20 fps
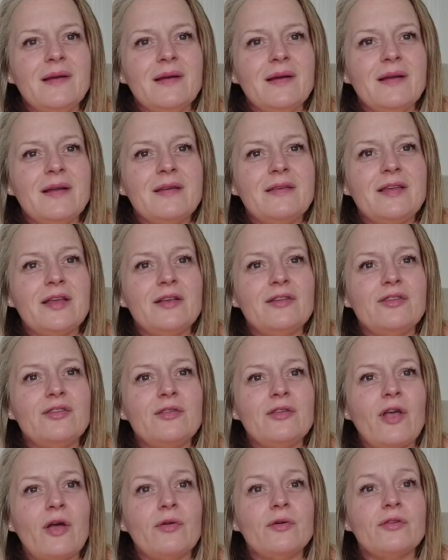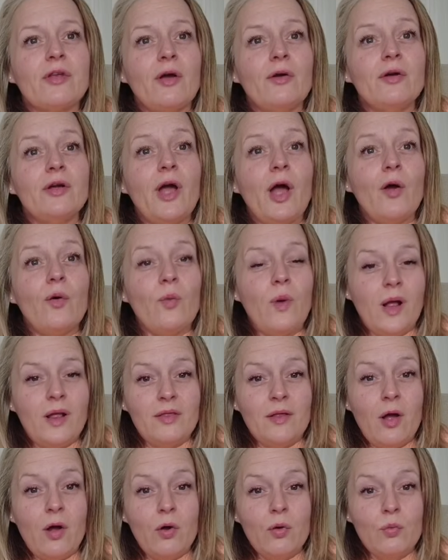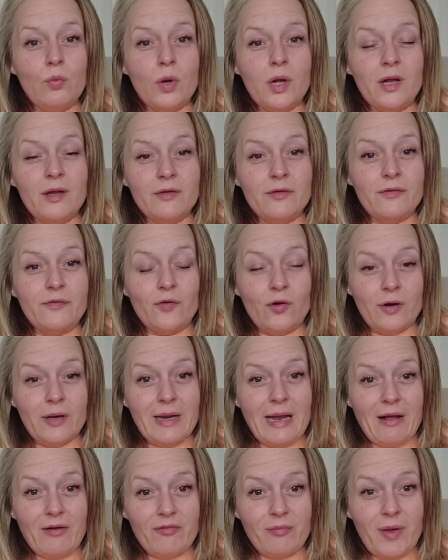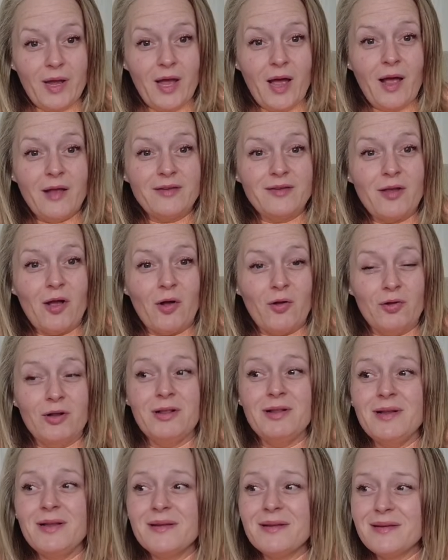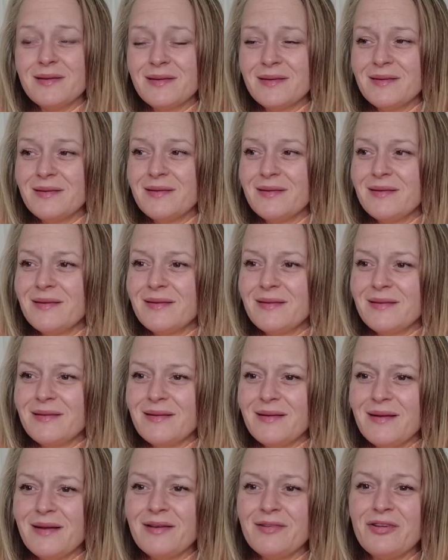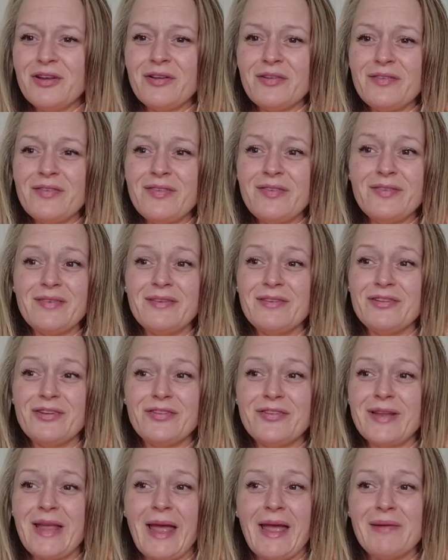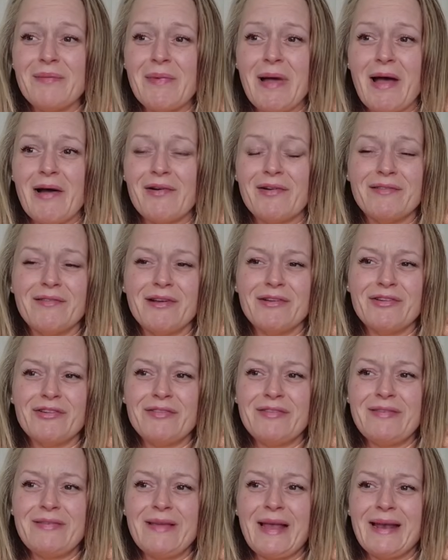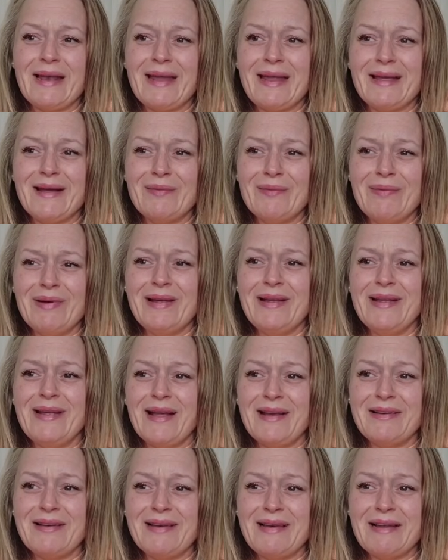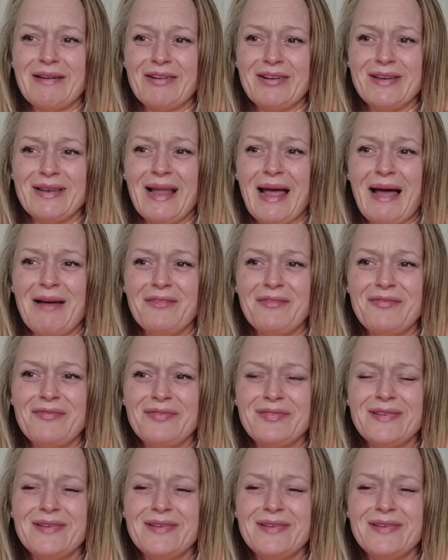And I said, don't go while the whole world's falling out of my asshole. I just came out and I just said it, and we had a little laugh.